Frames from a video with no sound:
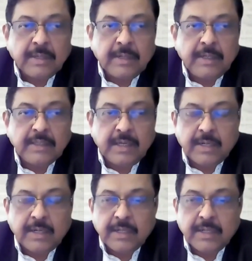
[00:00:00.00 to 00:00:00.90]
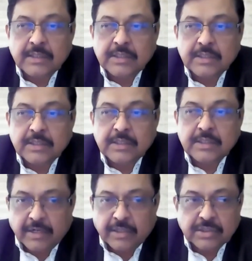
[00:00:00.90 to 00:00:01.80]
unless and until there is some
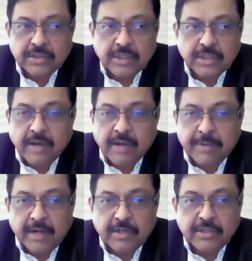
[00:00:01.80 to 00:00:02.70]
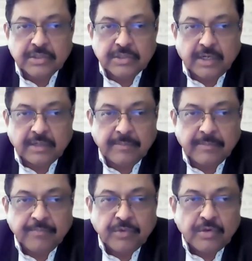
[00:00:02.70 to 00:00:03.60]
practice, dry practice is done.
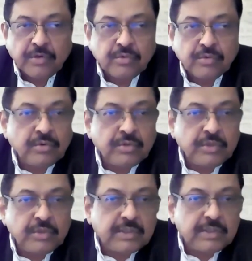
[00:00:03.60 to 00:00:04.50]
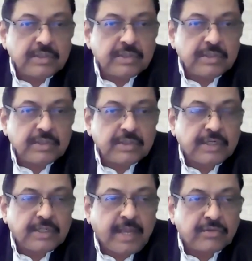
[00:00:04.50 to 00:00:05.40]
So this is the, in a
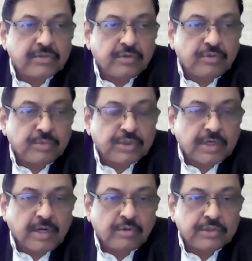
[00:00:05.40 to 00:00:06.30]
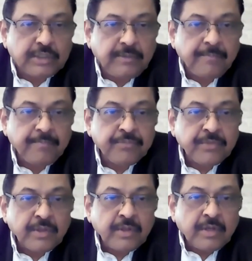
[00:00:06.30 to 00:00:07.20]
nutshell, the answer to Mr. Rahul Singh.
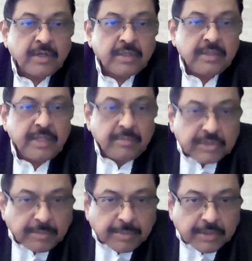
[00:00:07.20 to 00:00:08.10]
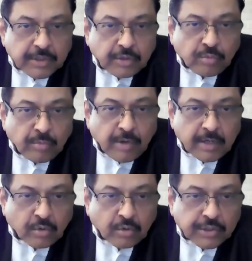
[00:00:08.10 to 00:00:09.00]
Then Mr. Pratik
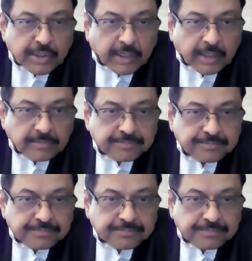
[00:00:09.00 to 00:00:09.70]
Kumar Dholkia,